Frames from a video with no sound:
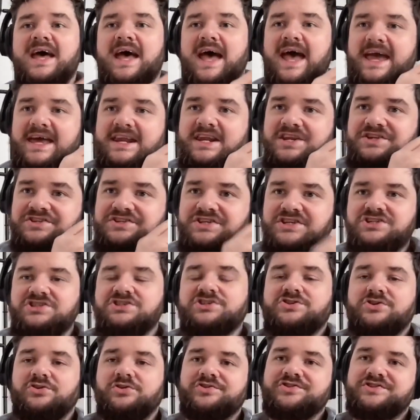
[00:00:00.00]
in a
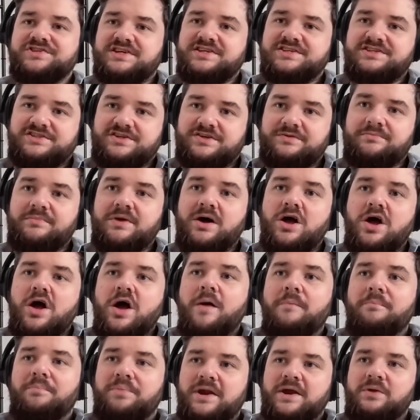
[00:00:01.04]
digital system,
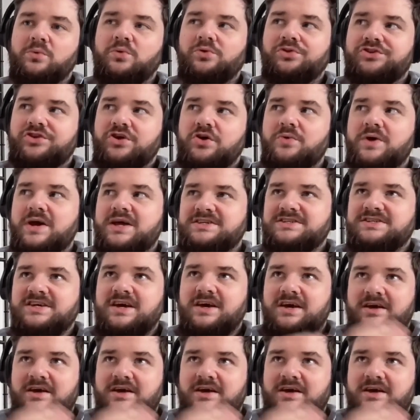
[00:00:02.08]
but it will do it